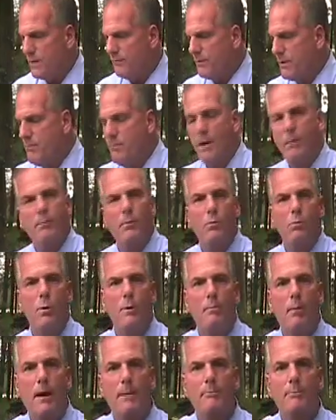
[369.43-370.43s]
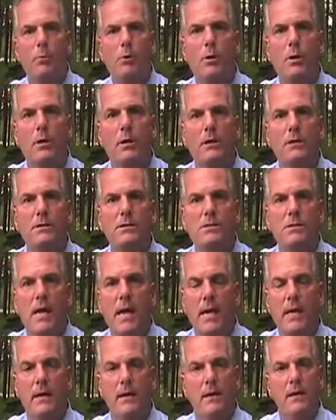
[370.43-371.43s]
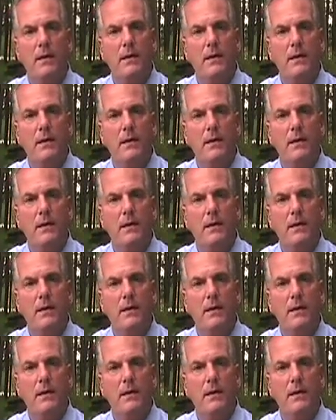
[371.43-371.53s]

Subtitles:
And remember what my book said,